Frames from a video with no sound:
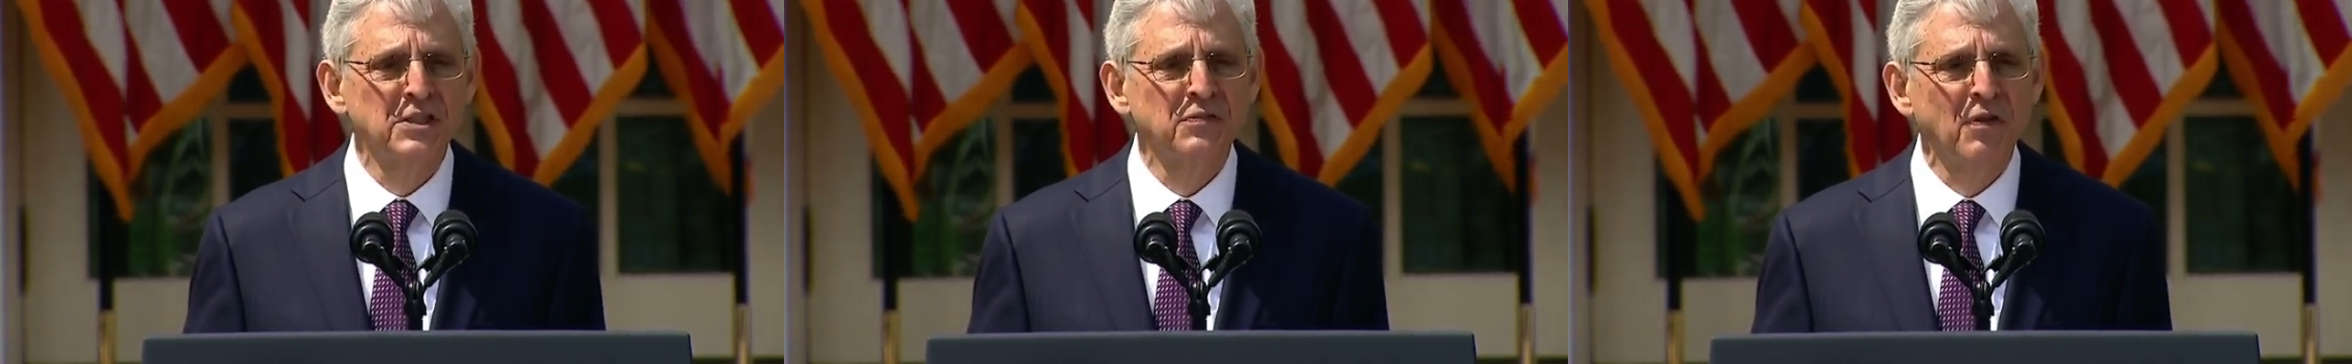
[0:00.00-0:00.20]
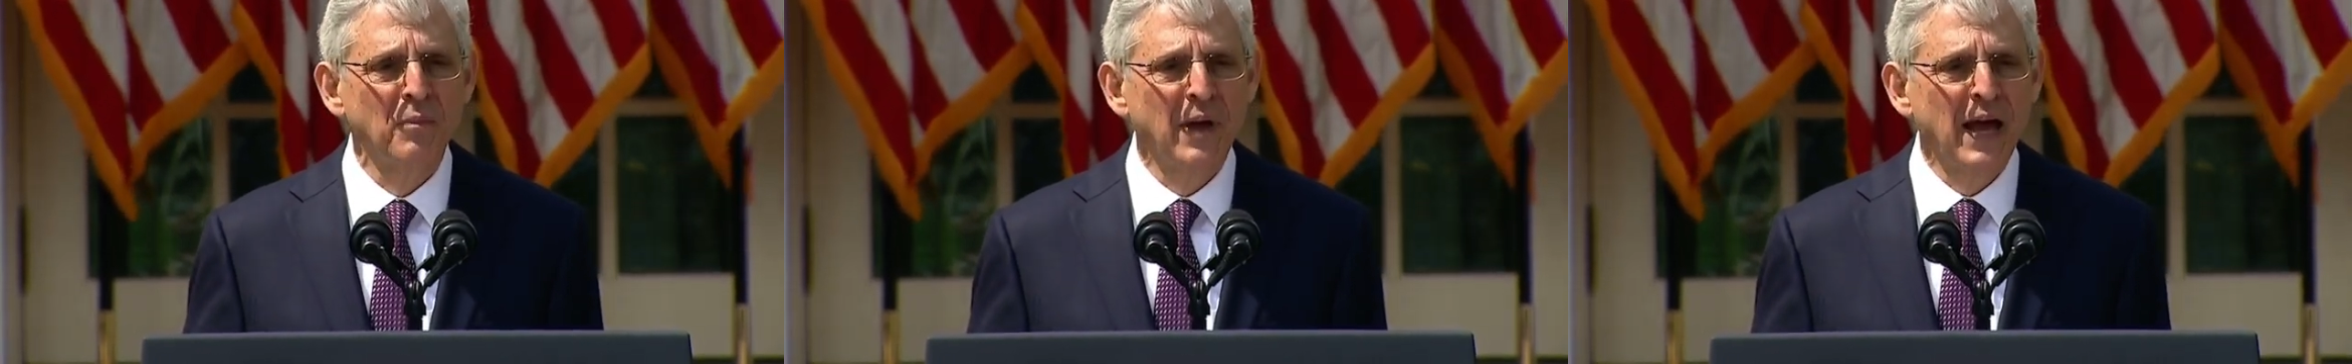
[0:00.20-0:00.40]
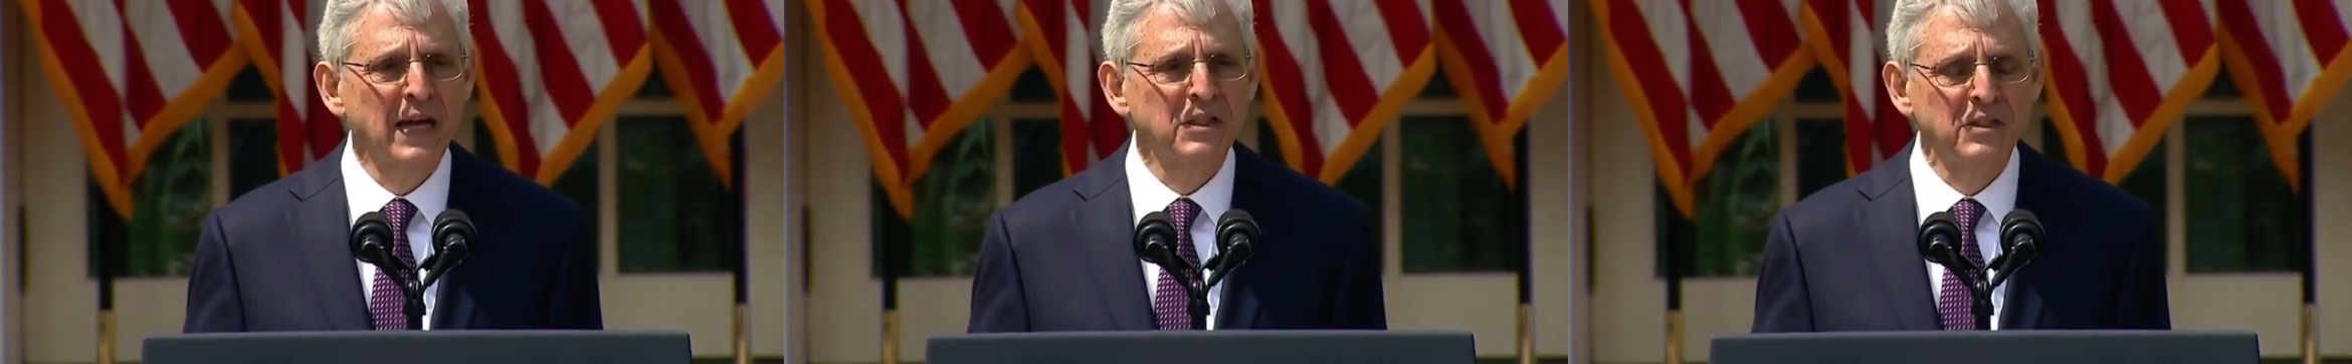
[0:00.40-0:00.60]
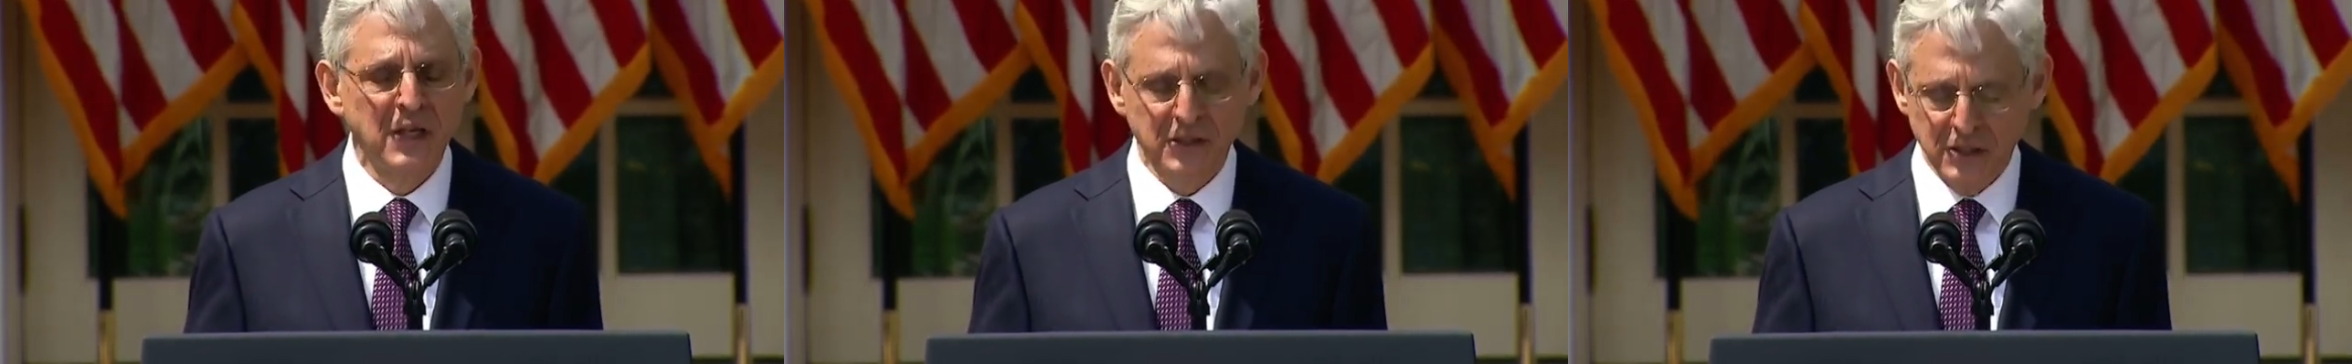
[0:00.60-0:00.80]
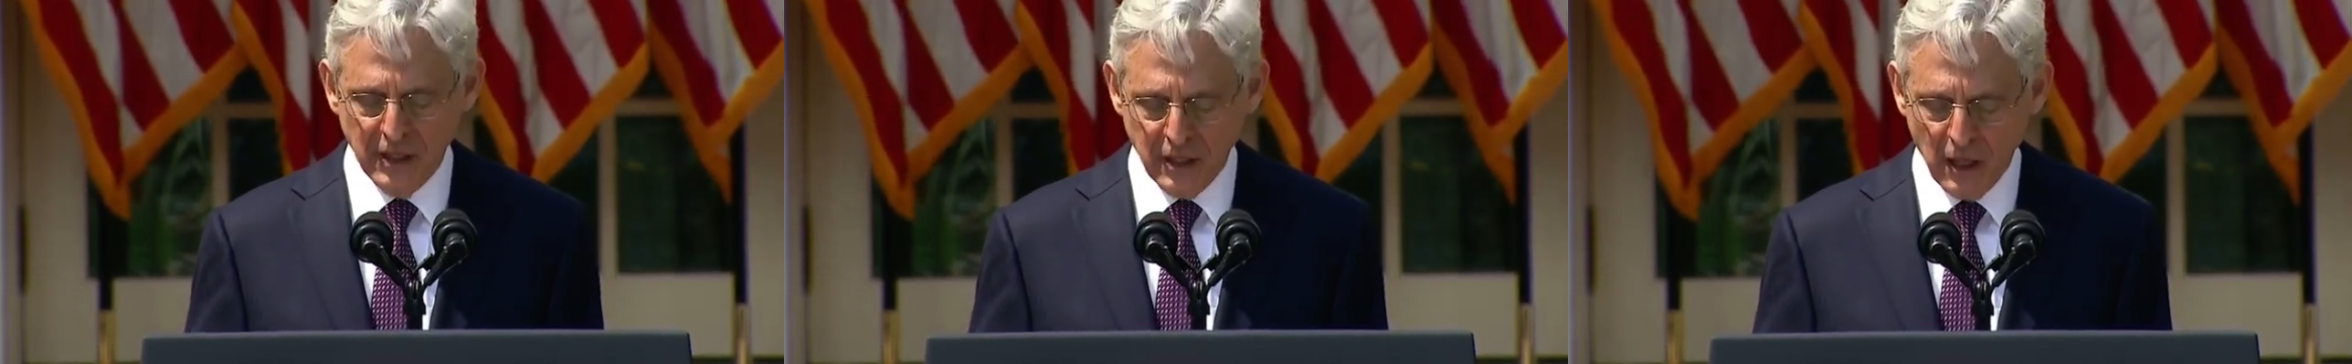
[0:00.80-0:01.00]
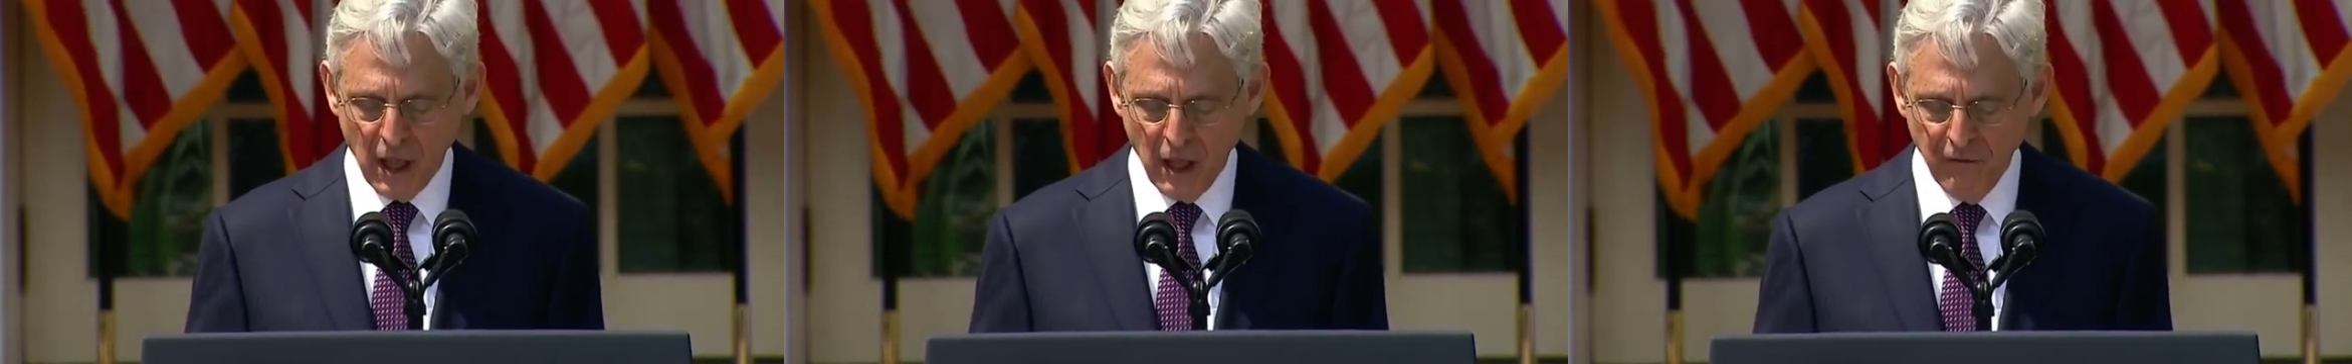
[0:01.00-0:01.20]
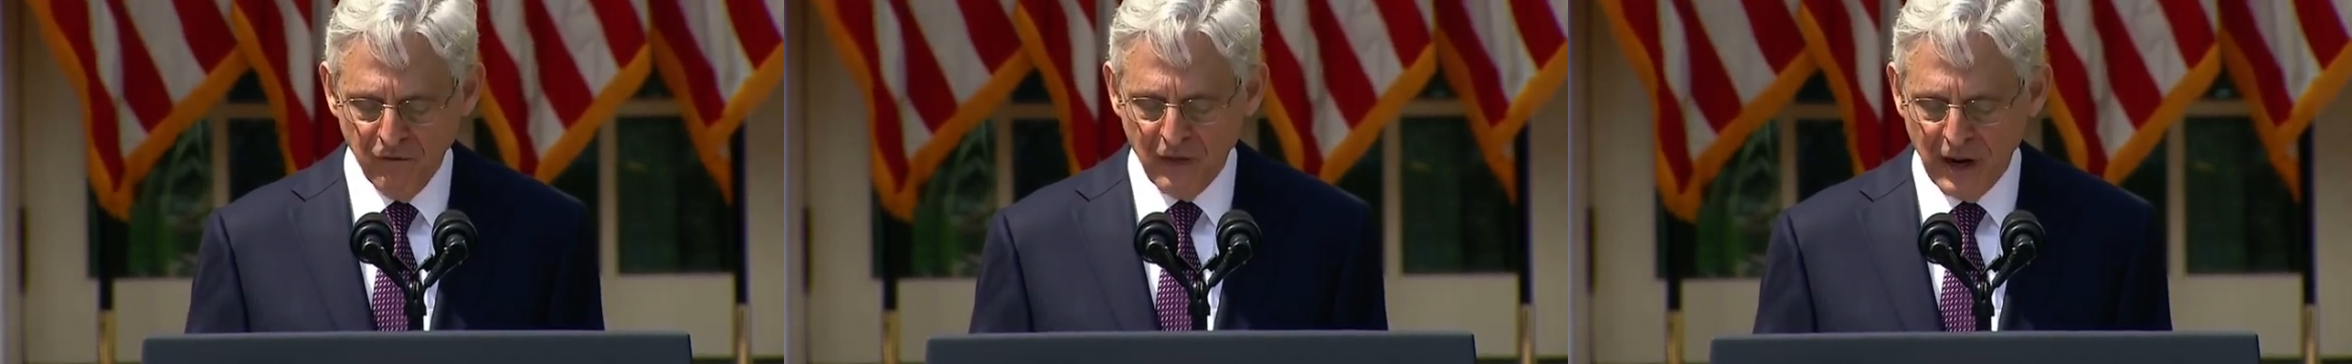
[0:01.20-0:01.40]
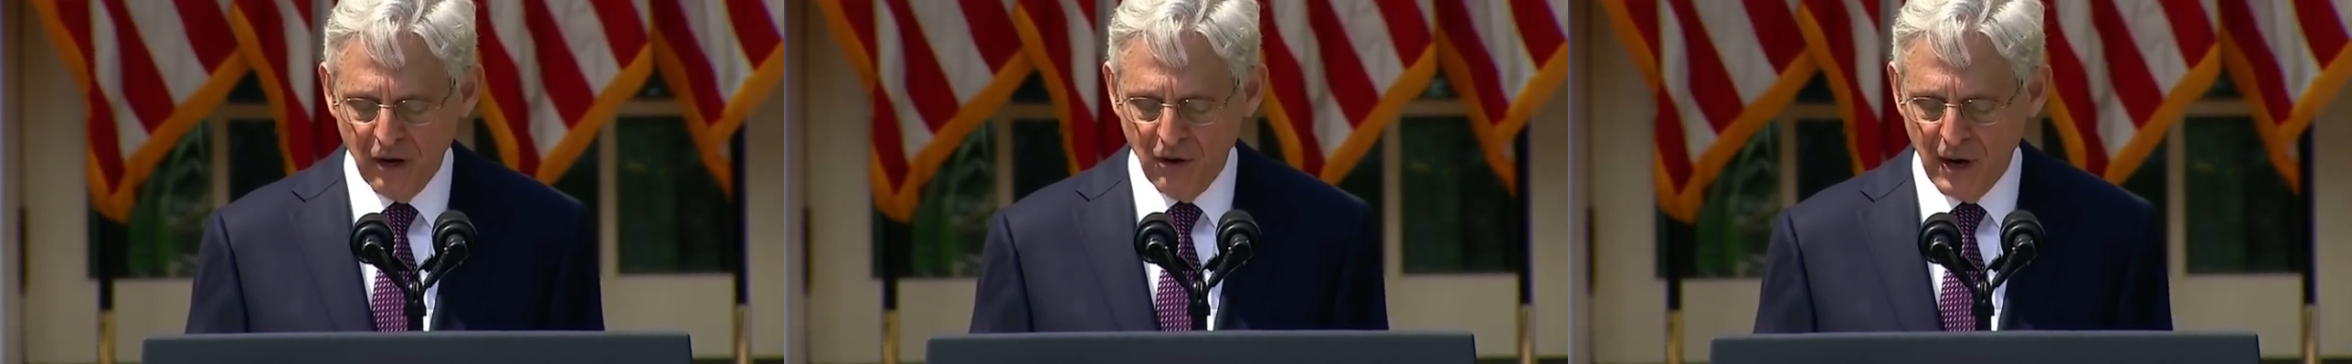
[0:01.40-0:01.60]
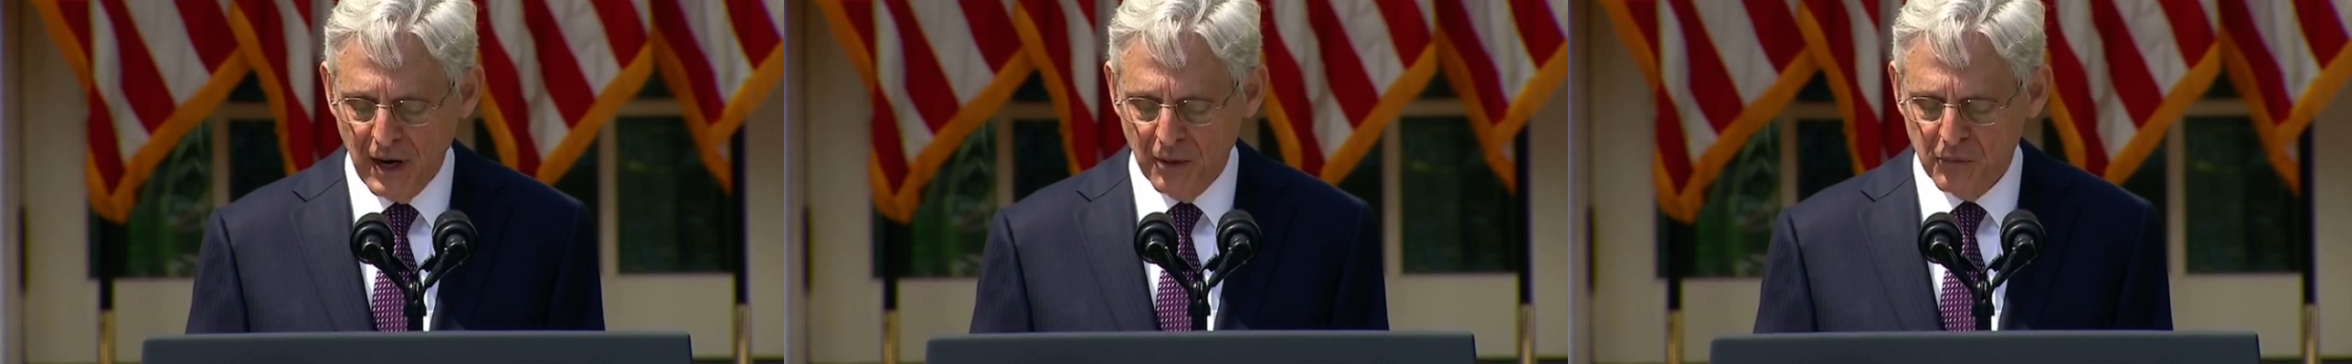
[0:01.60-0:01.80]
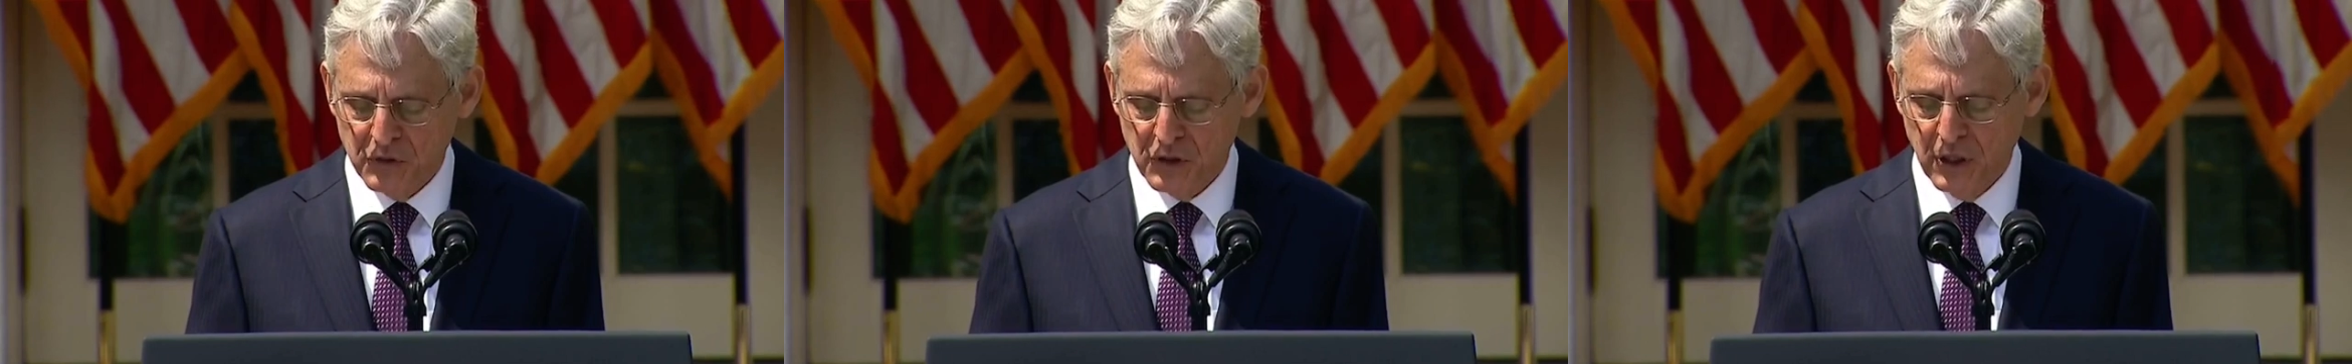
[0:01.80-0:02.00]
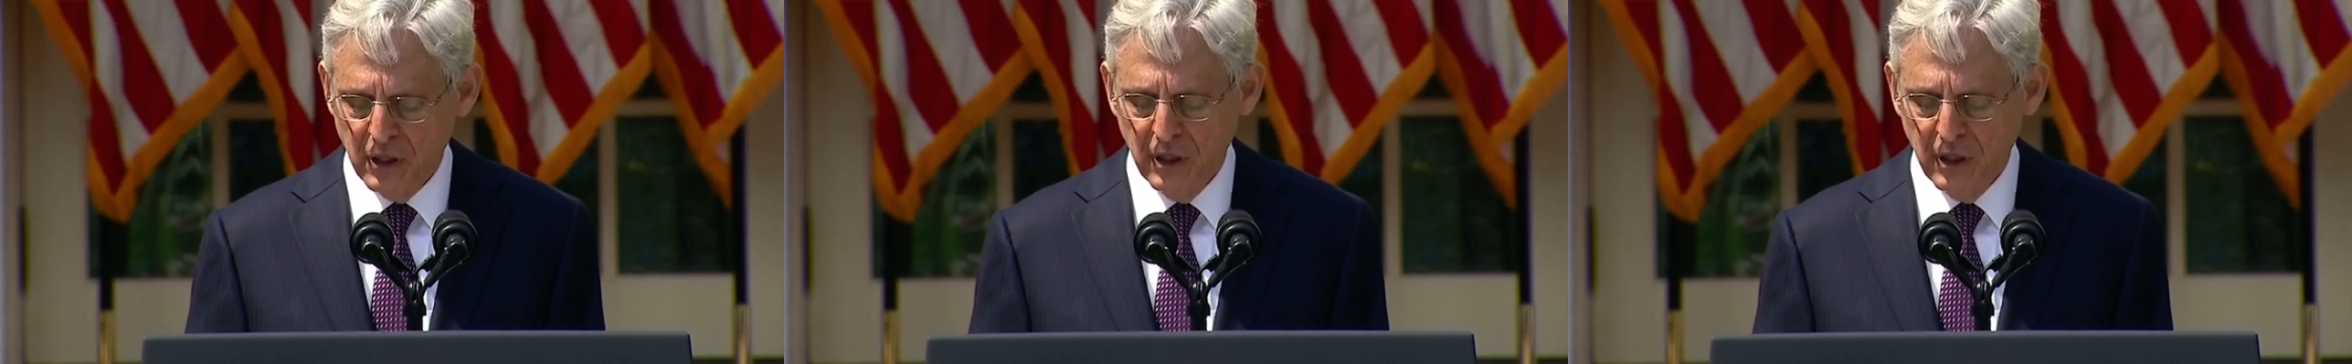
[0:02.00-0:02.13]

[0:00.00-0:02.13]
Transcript: from accessing firearms